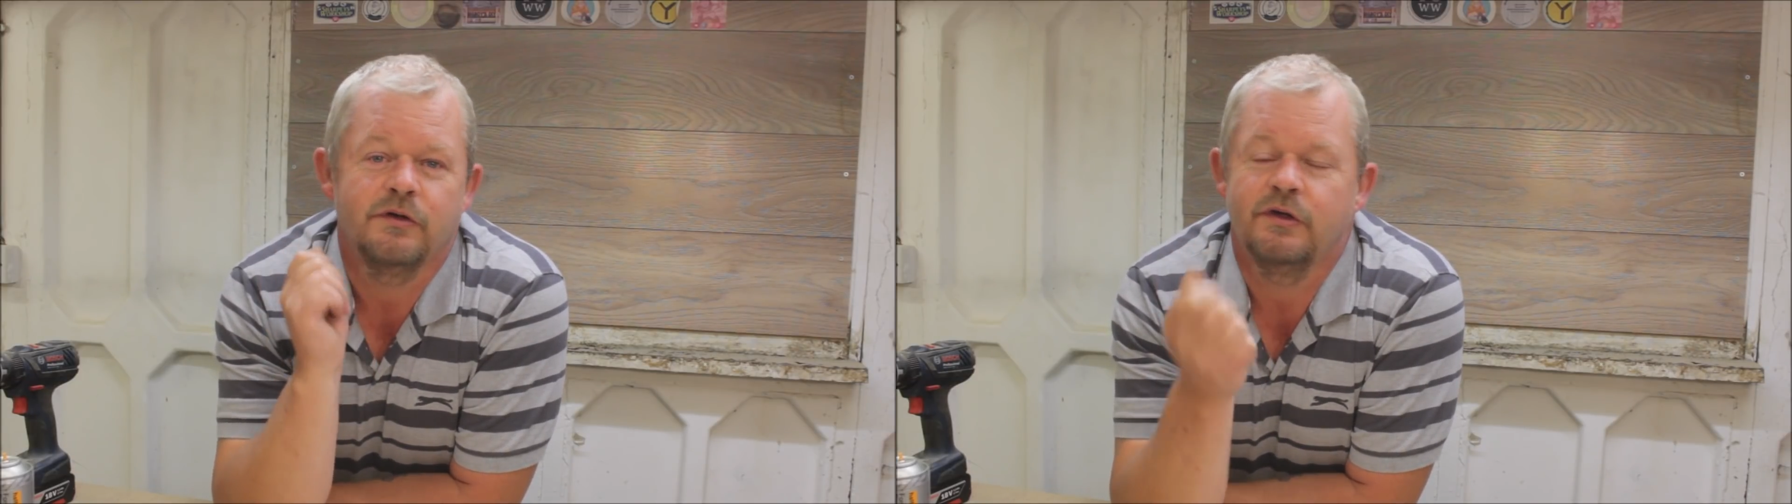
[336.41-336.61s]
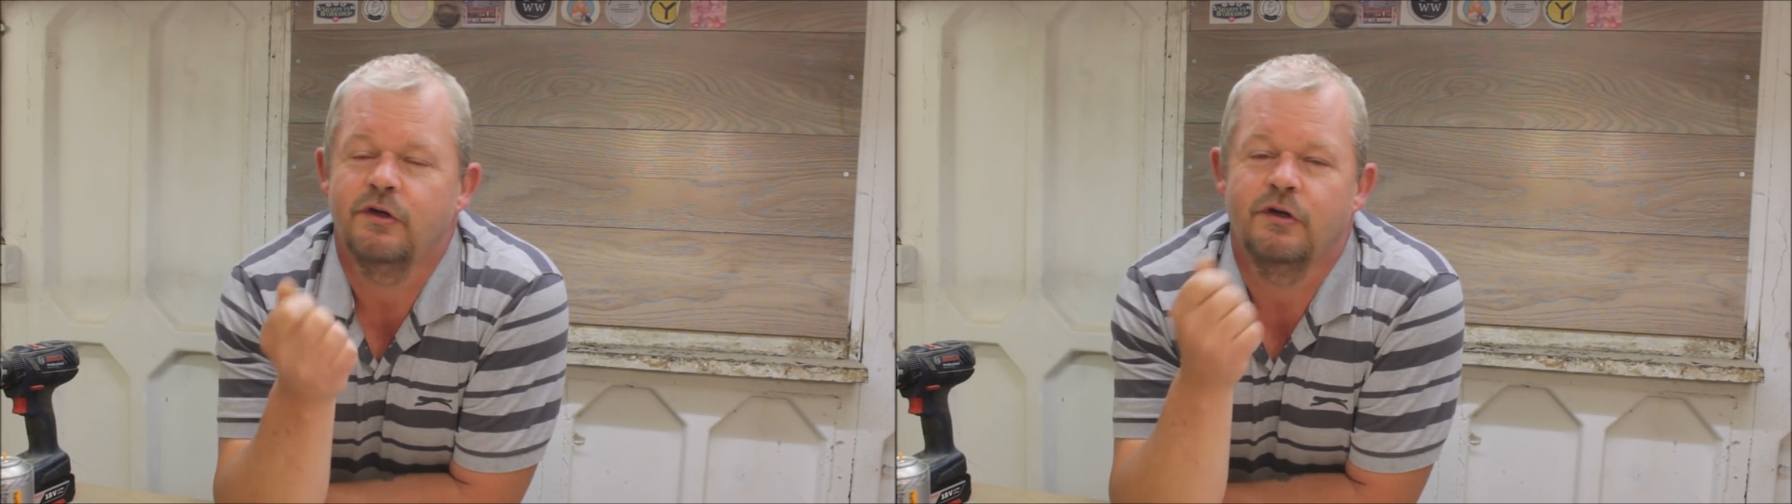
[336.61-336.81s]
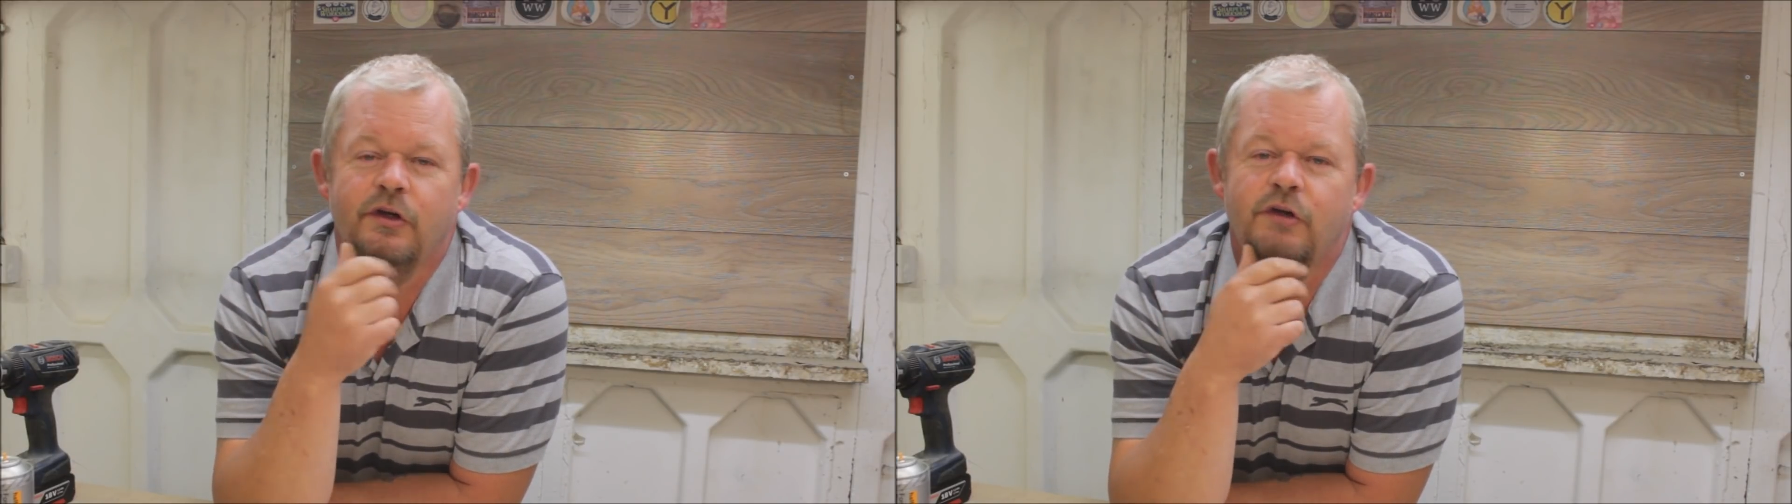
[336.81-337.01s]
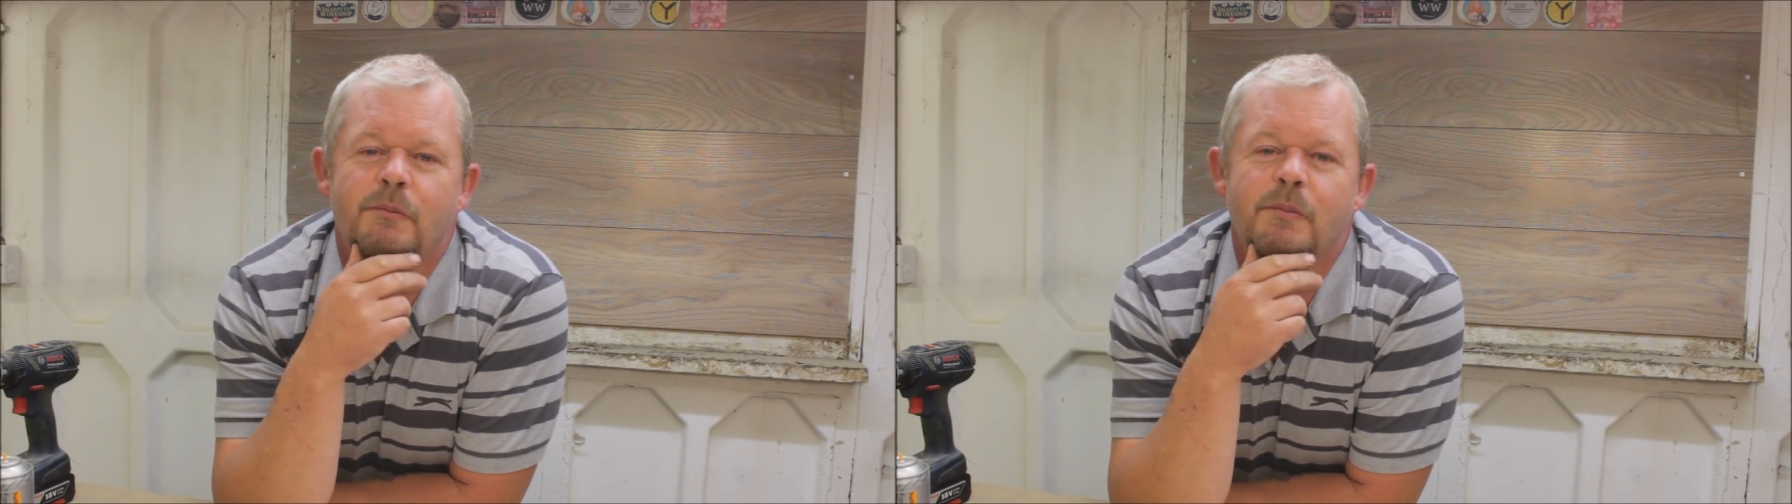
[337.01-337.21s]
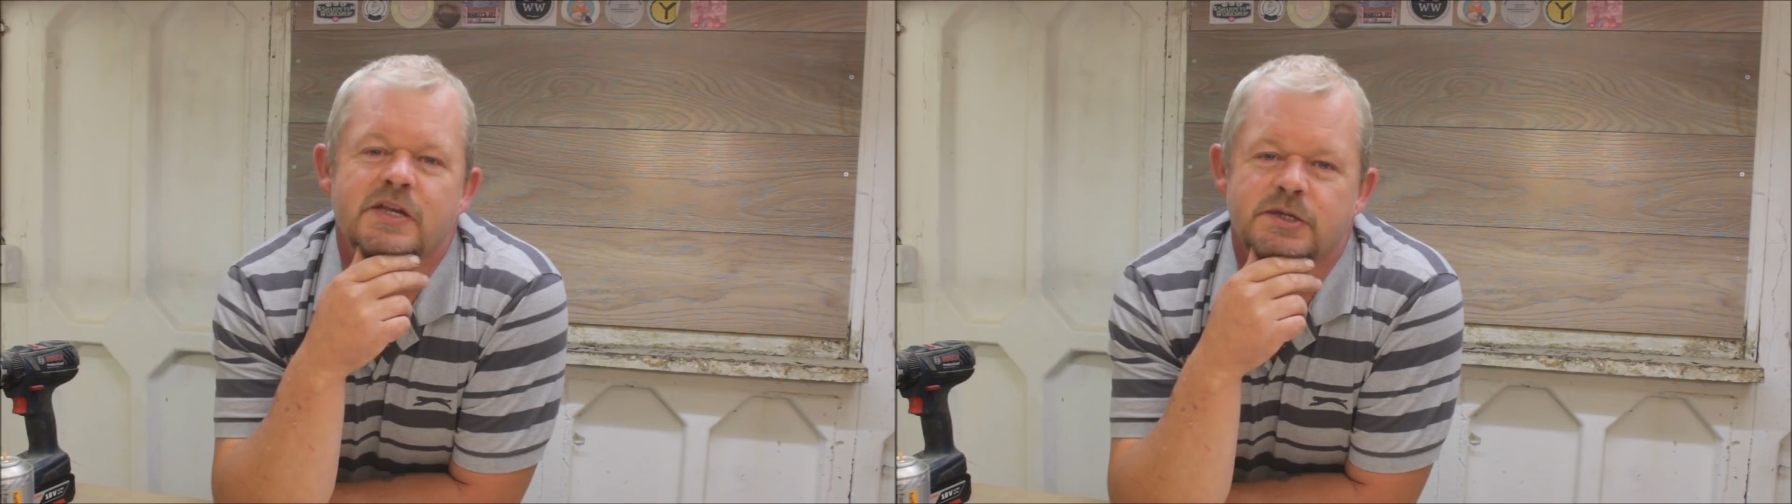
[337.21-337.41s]
Could love
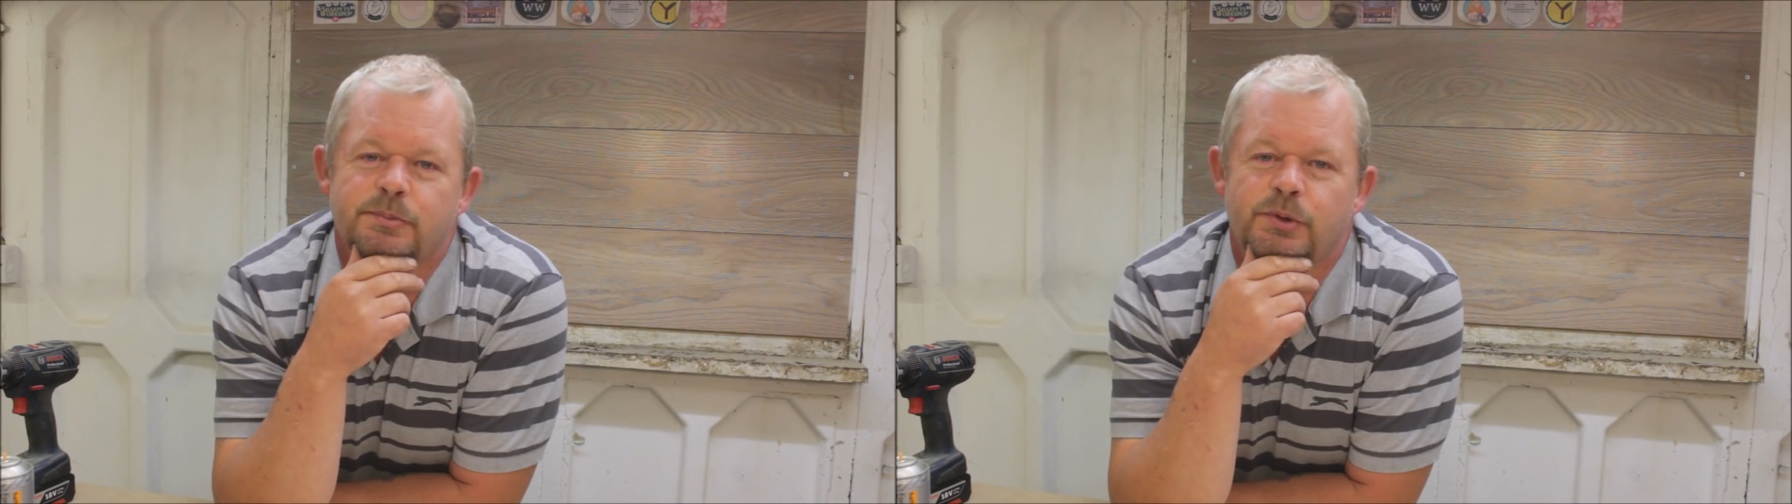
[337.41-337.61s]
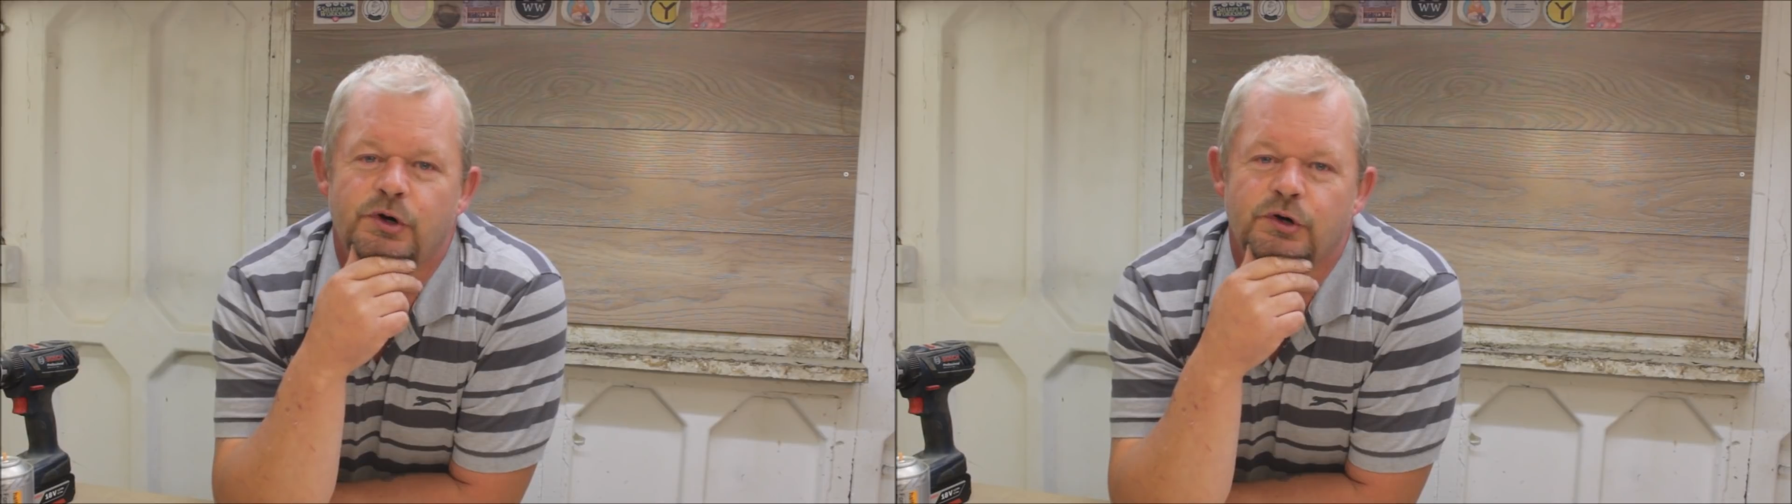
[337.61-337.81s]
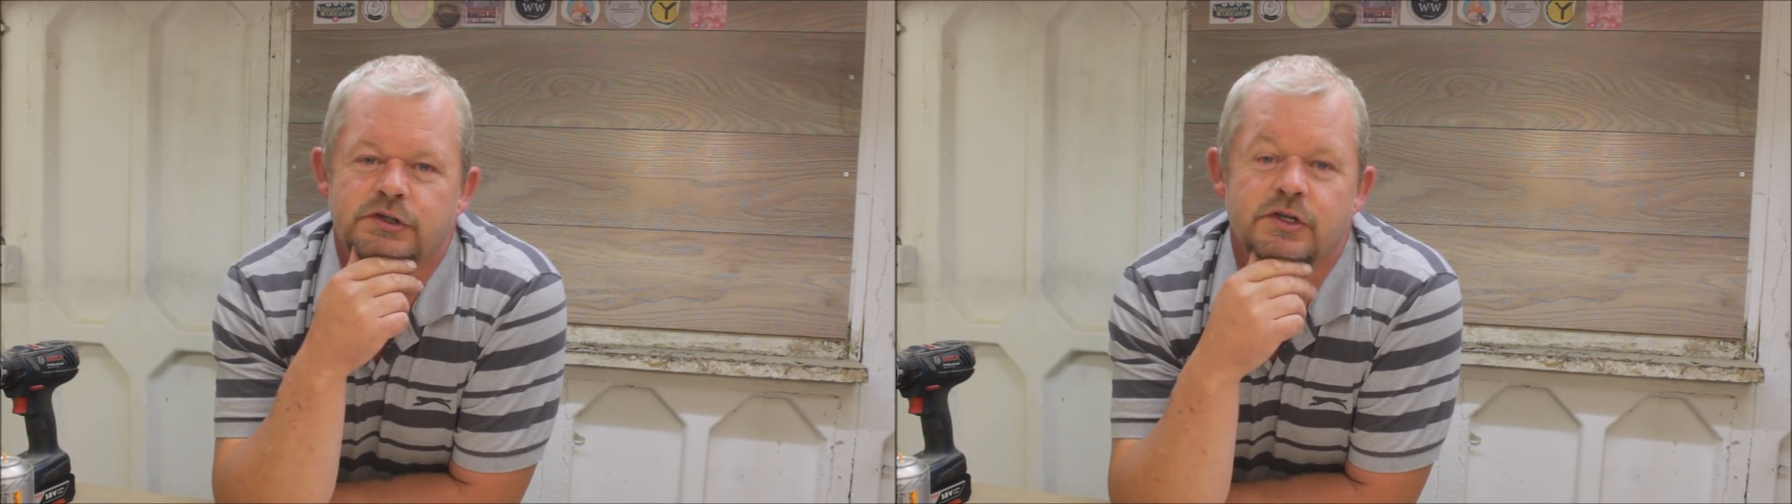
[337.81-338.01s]
a bit of support.